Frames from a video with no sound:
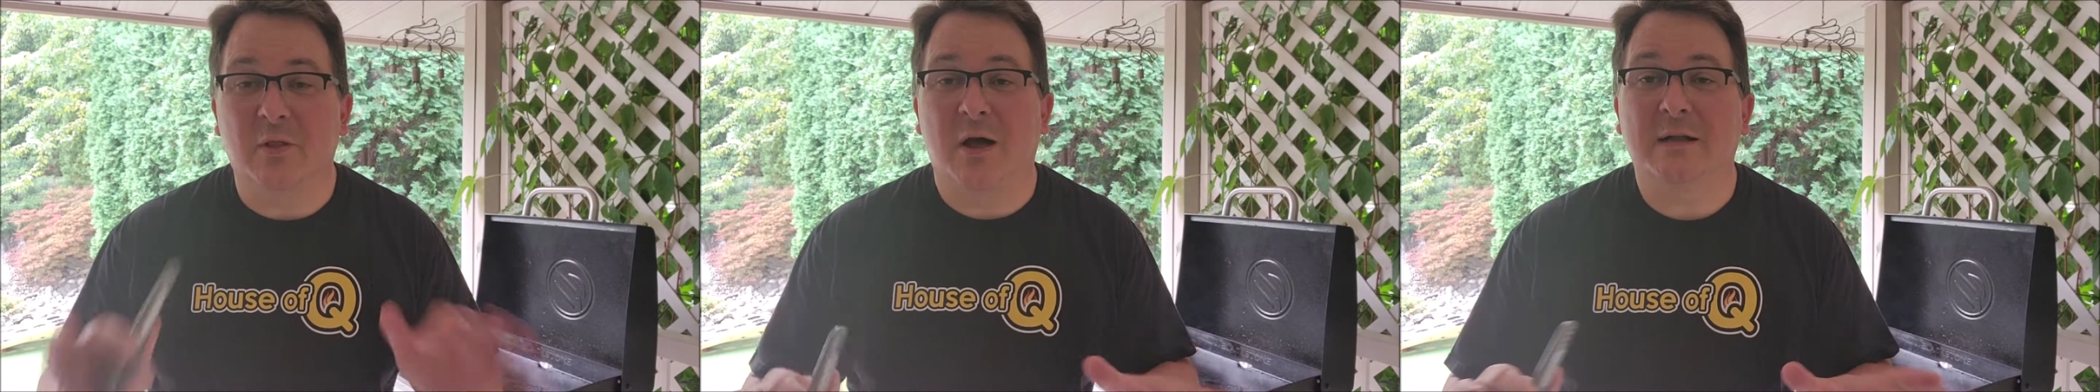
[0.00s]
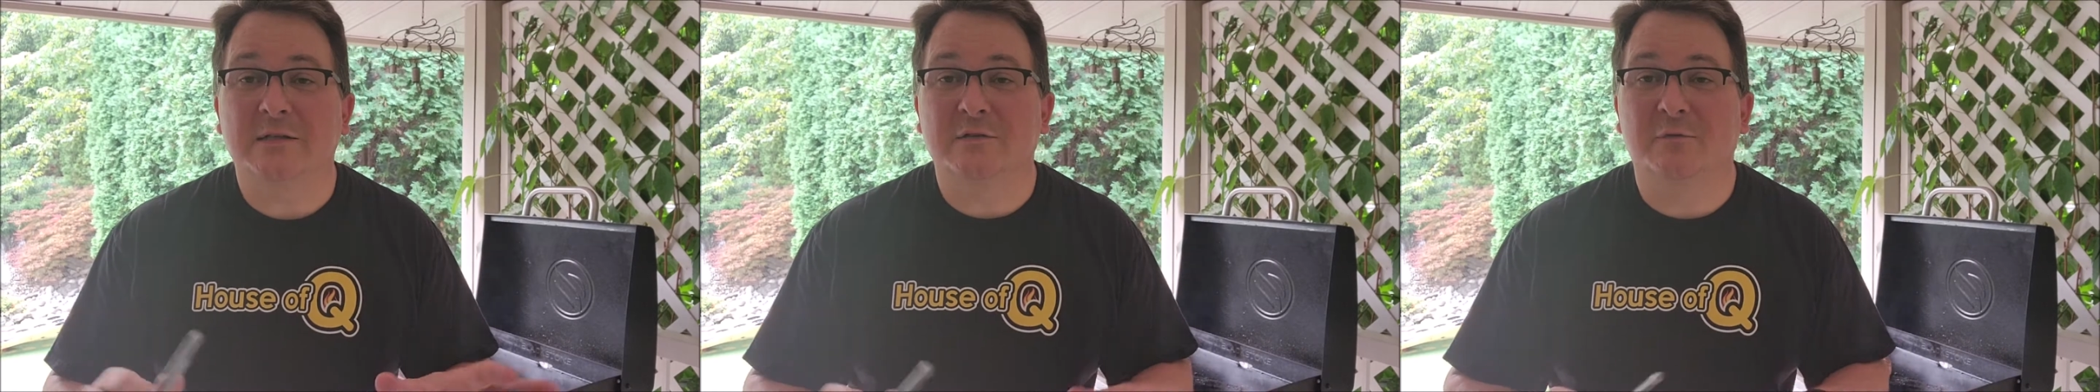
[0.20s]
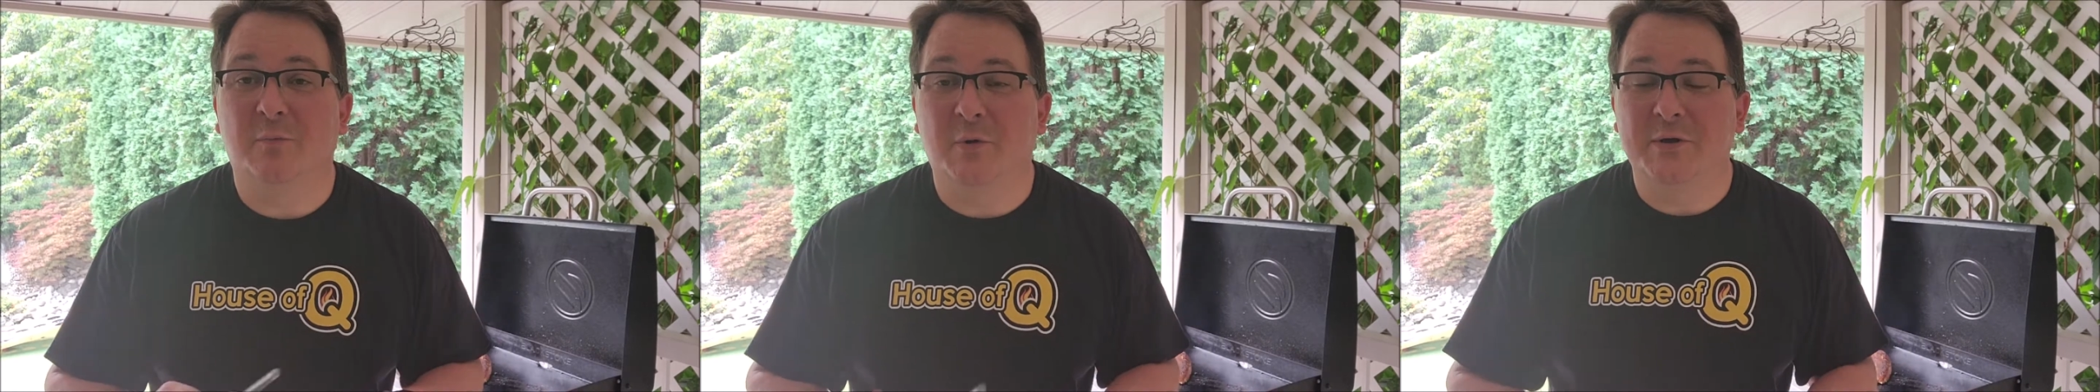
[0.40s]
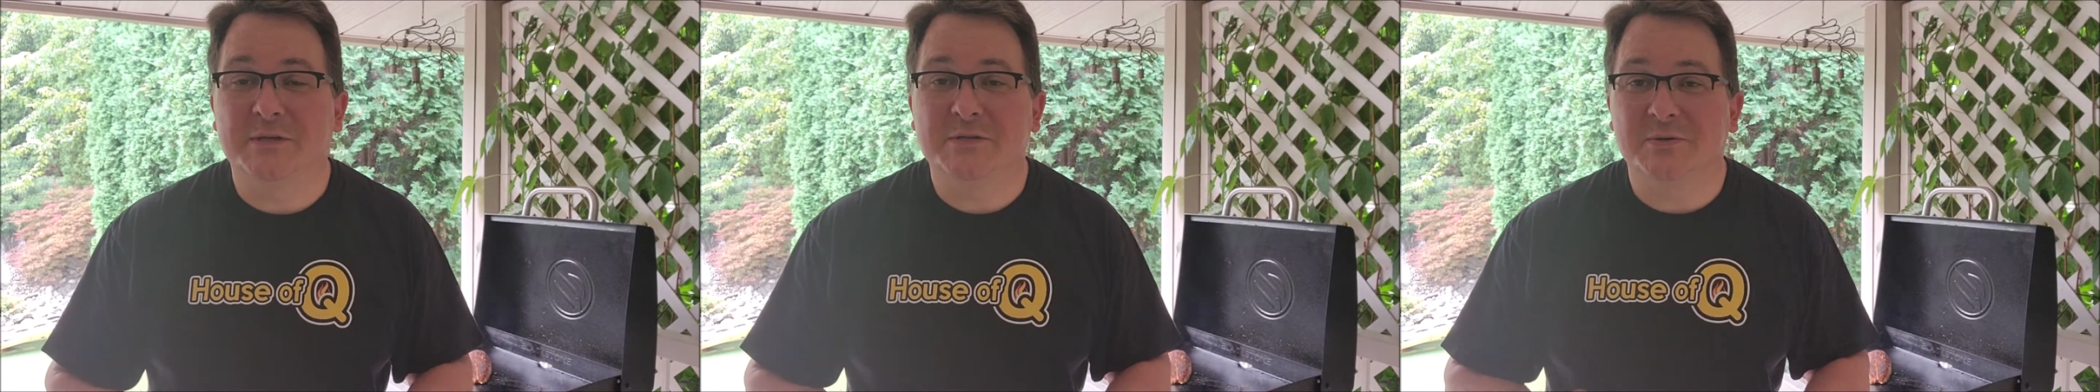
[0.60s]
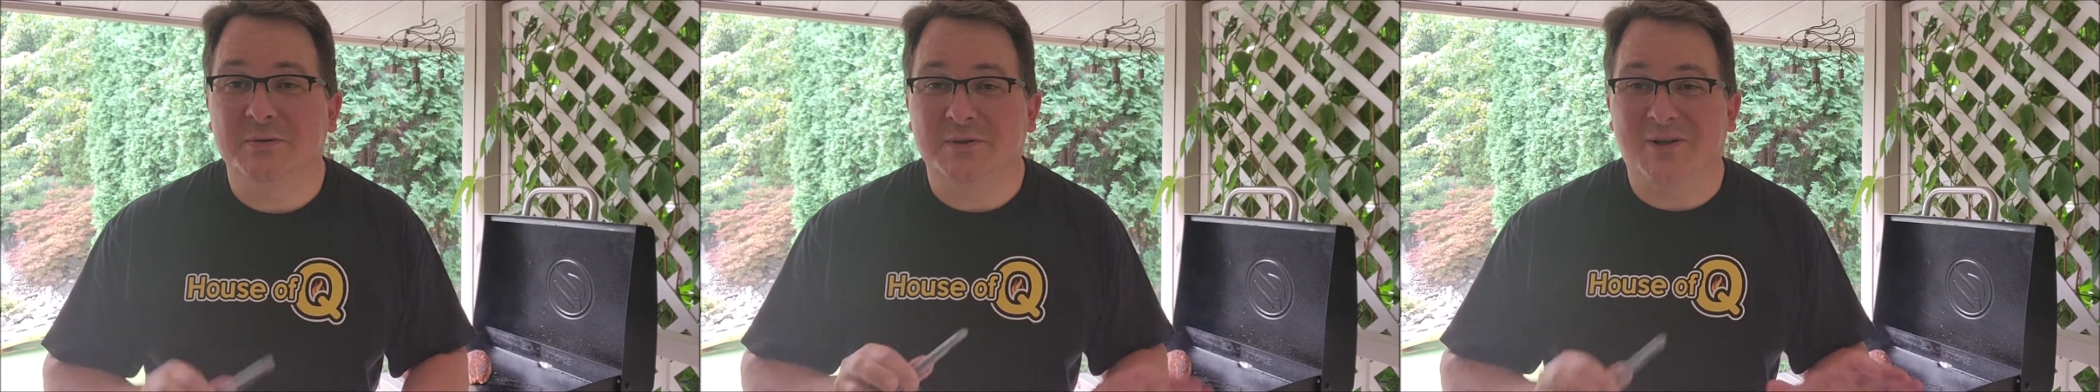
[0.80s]
lots of
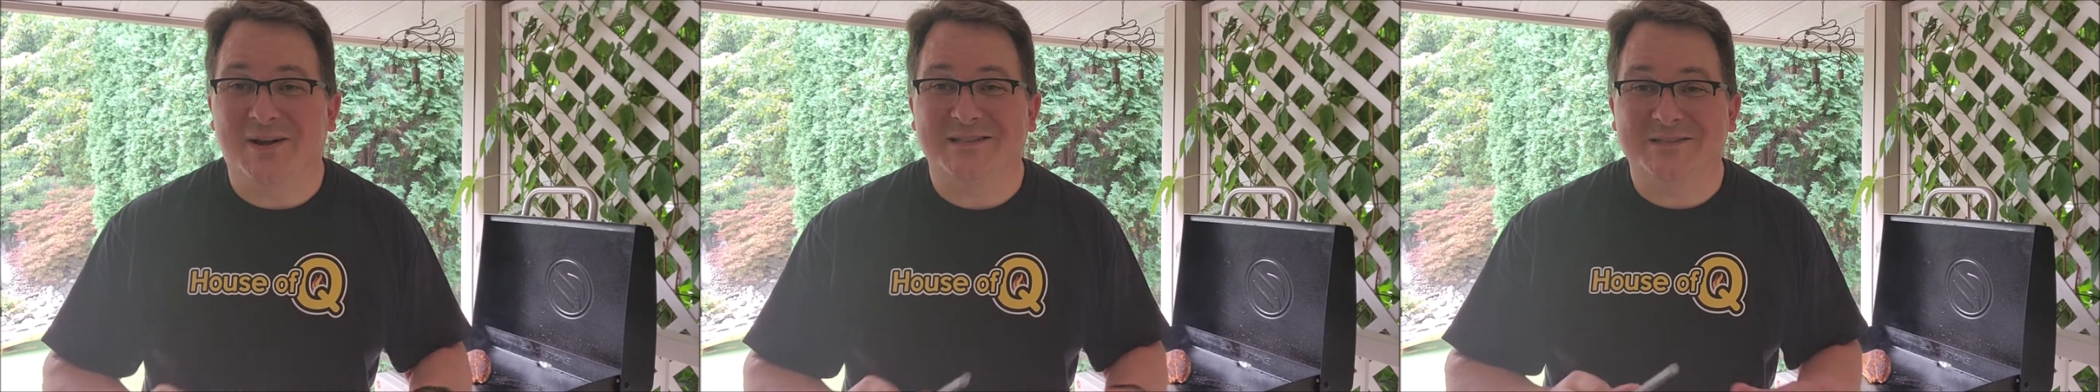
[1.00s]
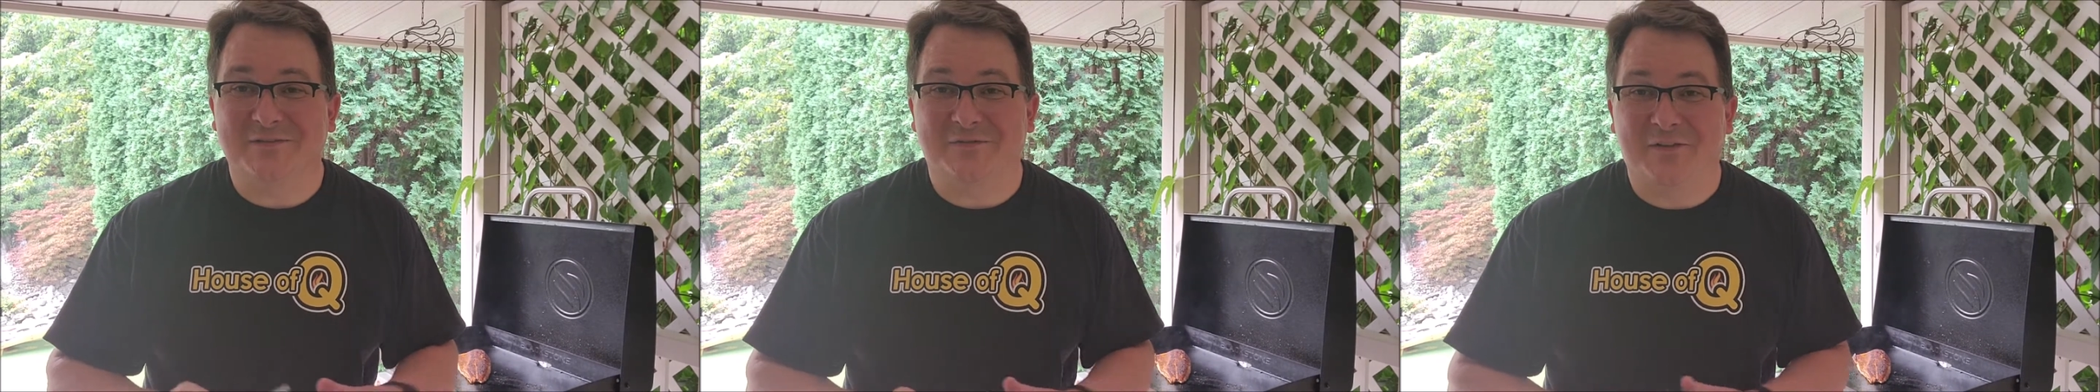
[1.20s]
moisture and lots of